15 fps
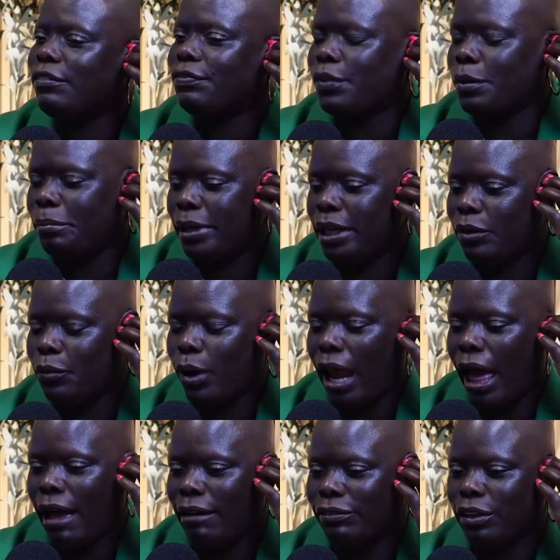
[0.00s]
for me, what
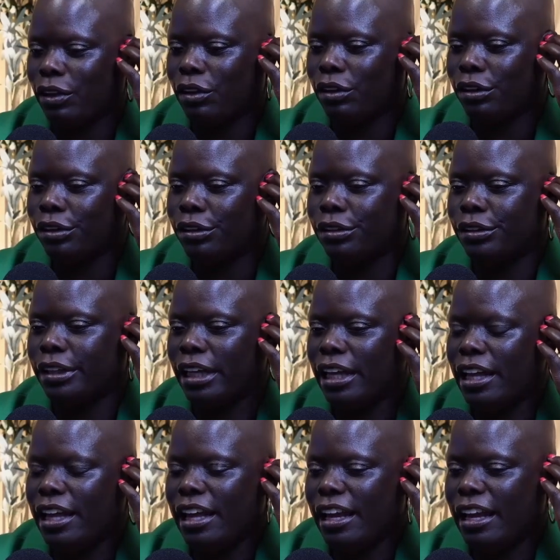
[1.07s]
I've learned
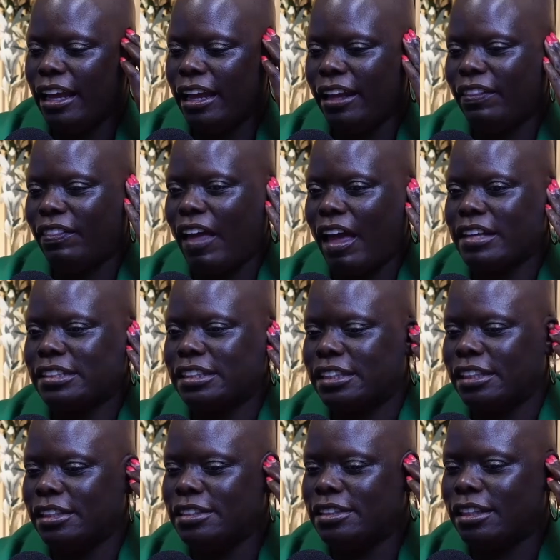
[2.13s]
in that
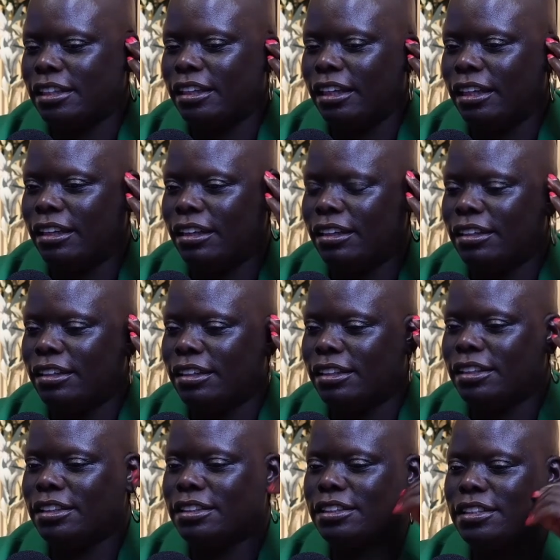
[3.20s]
season
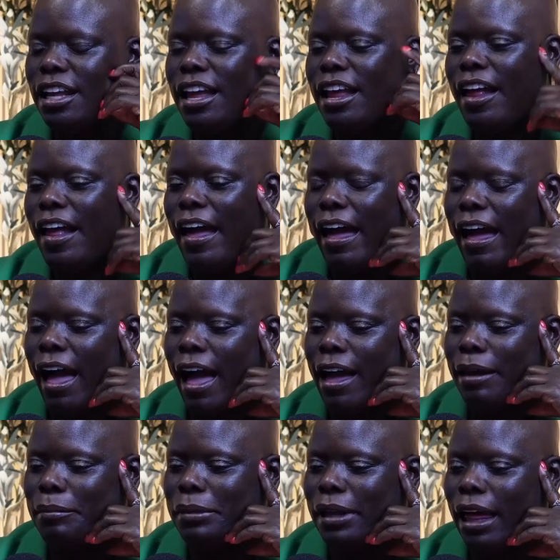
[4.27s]
is
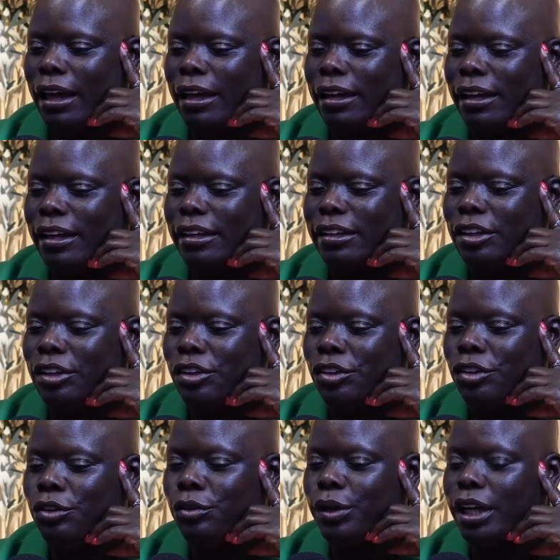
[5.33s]
I'm like,
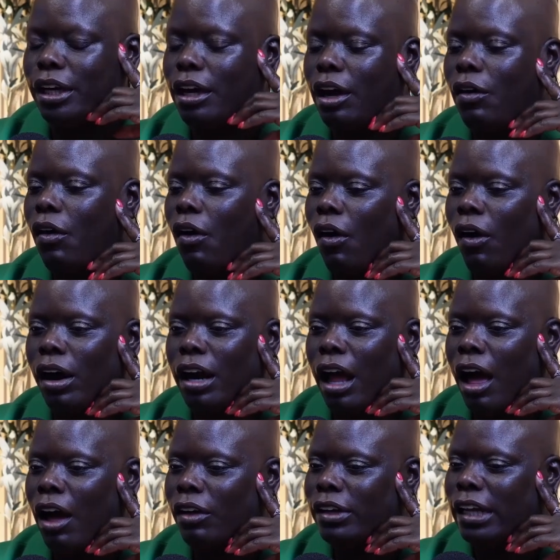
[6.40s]
you can go hard
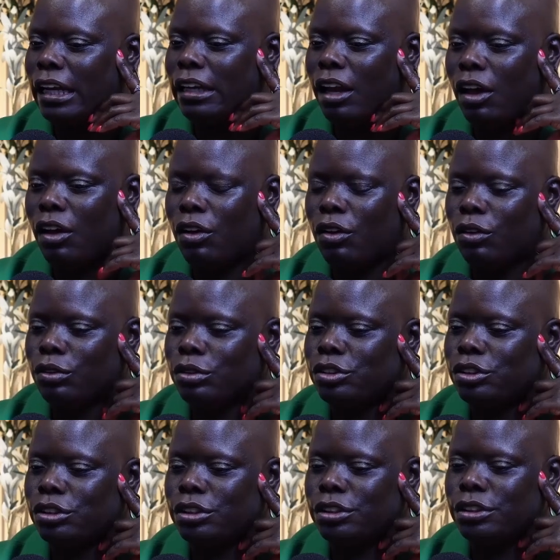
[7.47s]
all day long
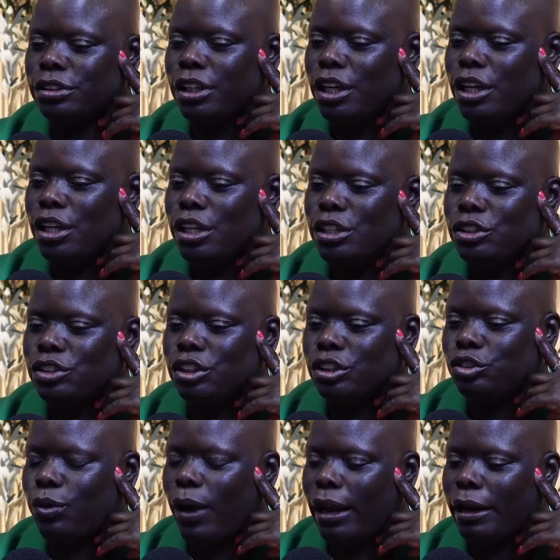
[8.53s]
to
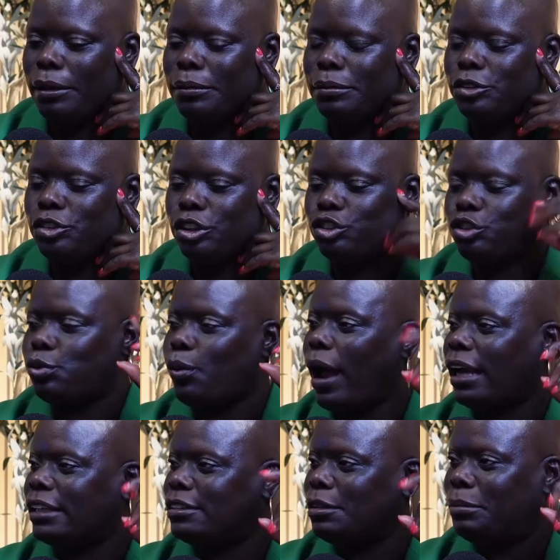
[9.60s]
try
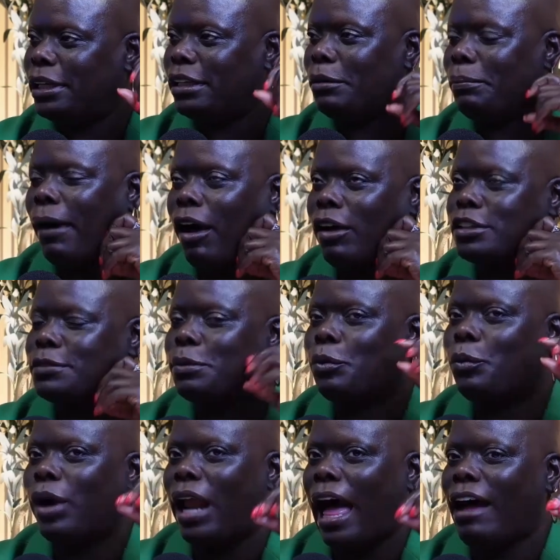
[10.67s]
to be the boss. But
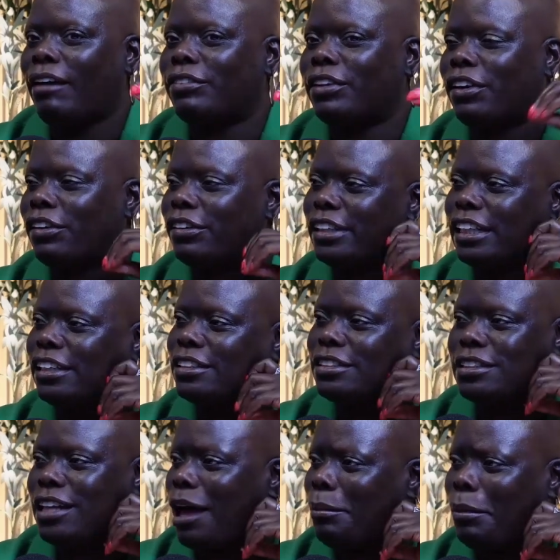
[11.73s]
what I've learned
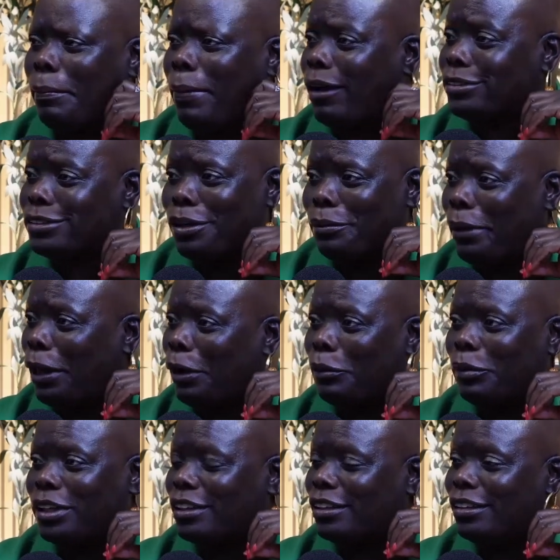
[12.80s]
is I'm a boss no matter what.